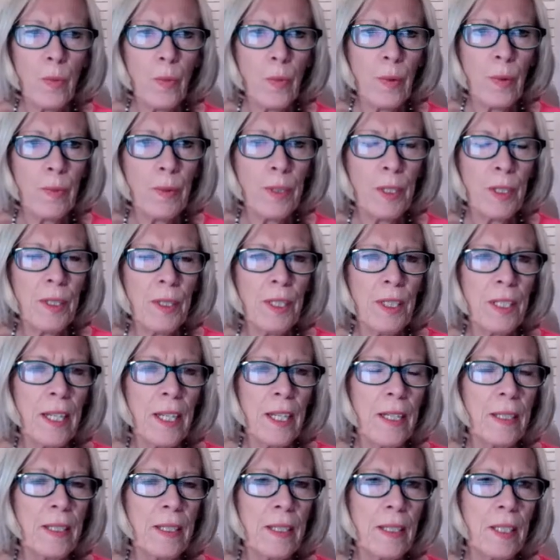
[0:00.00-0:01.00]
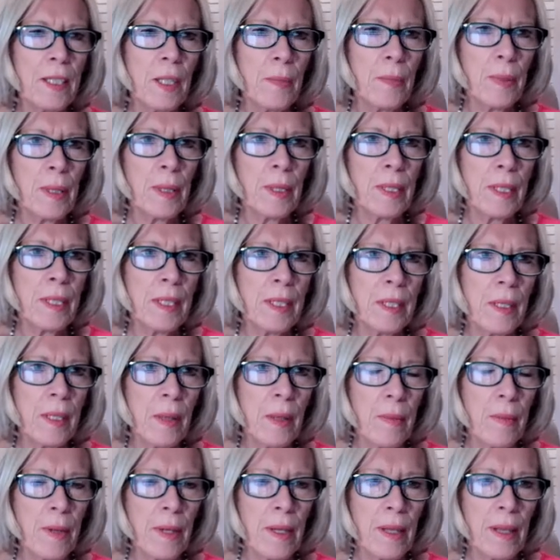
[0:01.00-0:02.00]
would you say is typically
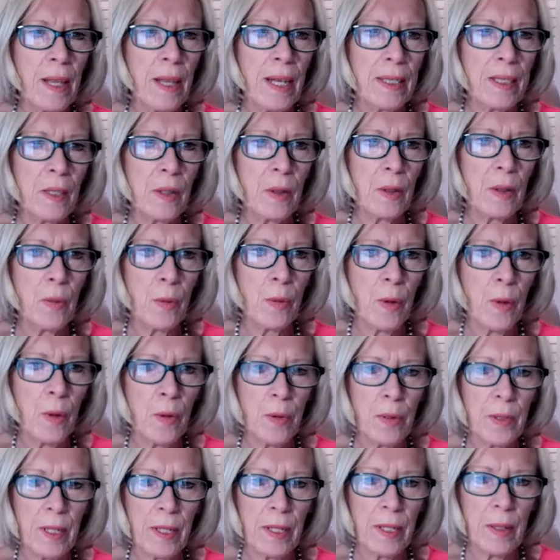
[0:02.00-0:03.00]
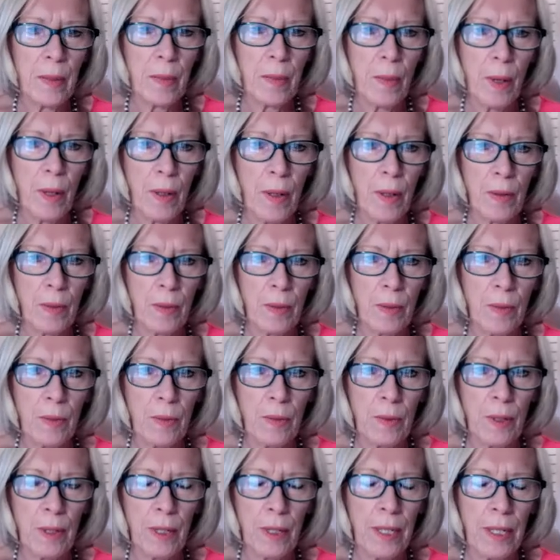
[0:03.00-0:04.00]
something that's grown in
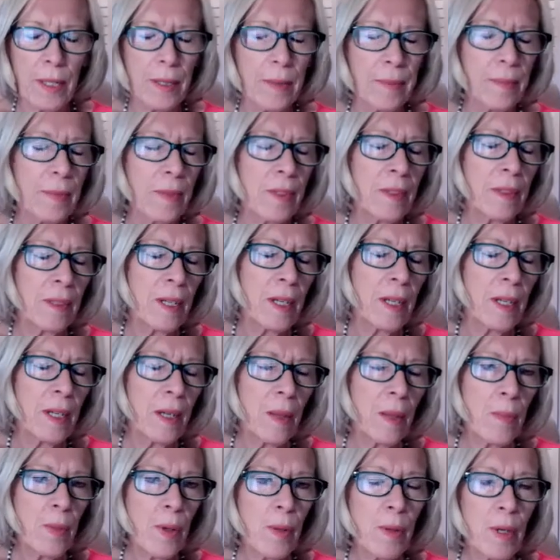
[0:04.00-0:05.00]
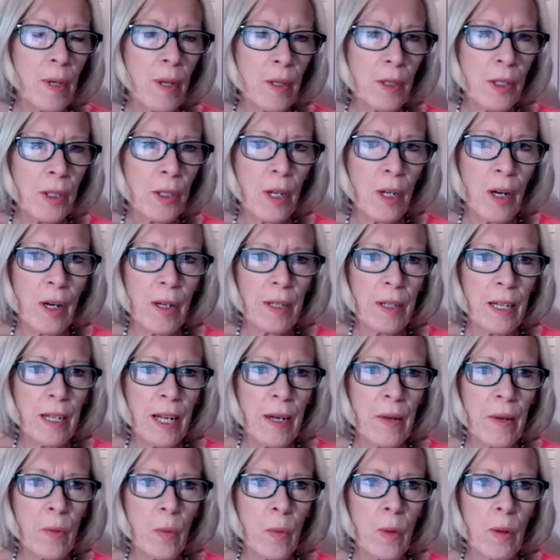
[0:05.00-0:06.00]
a permaculture garden,
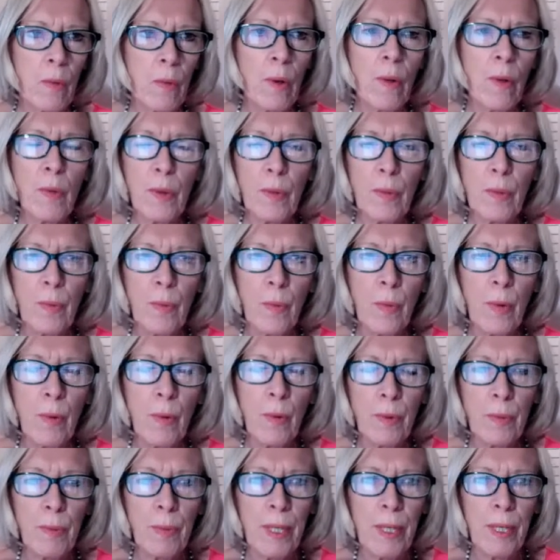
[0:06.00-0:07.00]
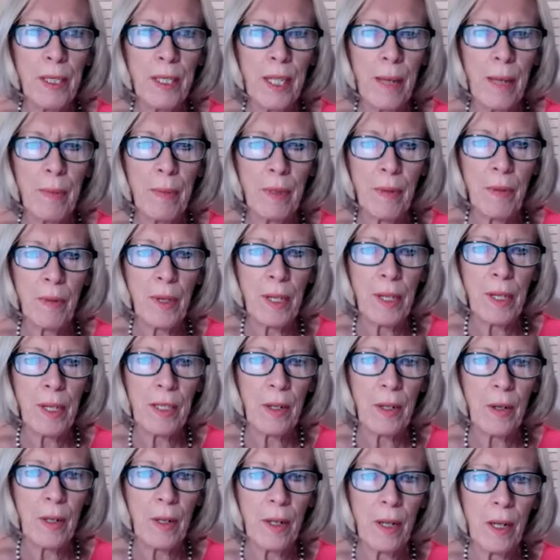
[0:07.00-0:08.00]
and what would be examples of things
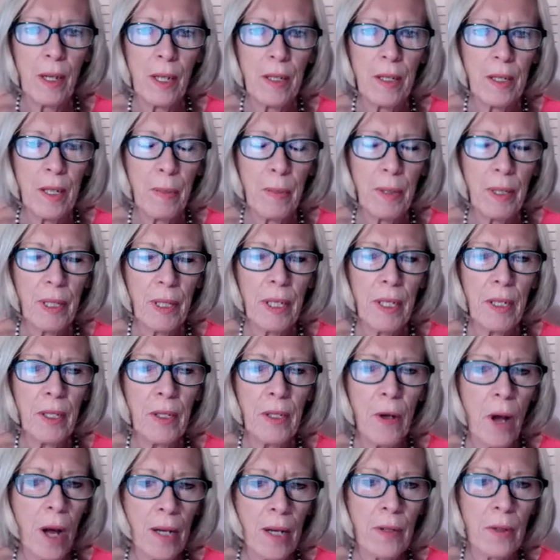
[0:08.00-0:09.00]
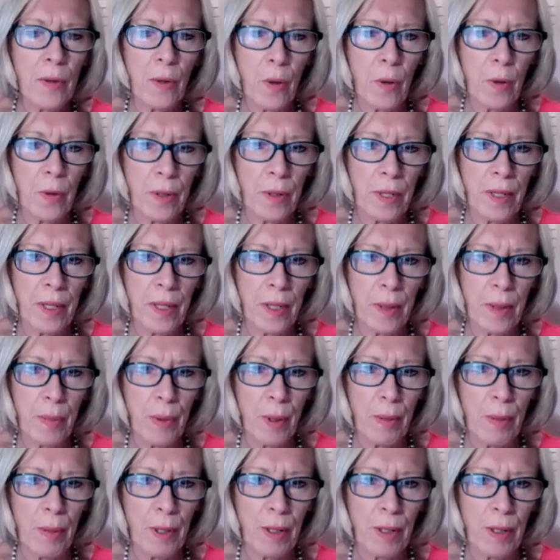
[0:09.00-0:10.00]
that are typically not grown in a
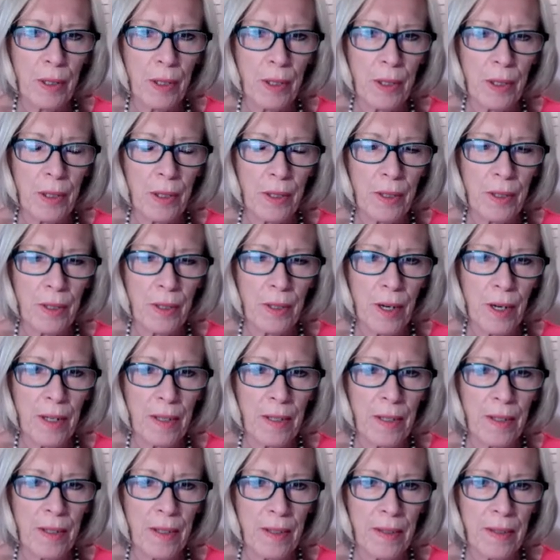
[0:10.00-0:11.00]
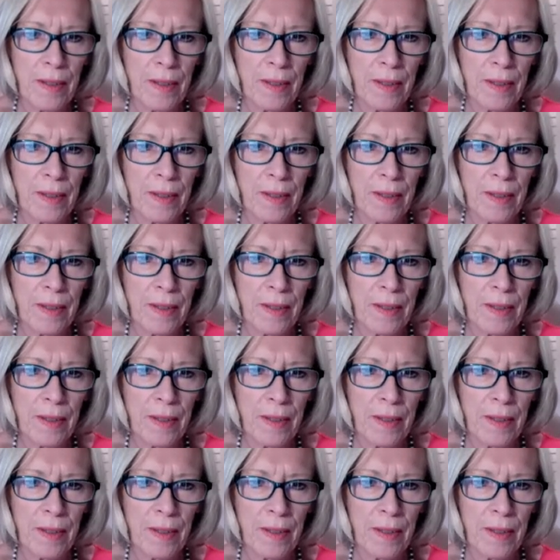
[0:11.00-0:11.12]
permaculture garden?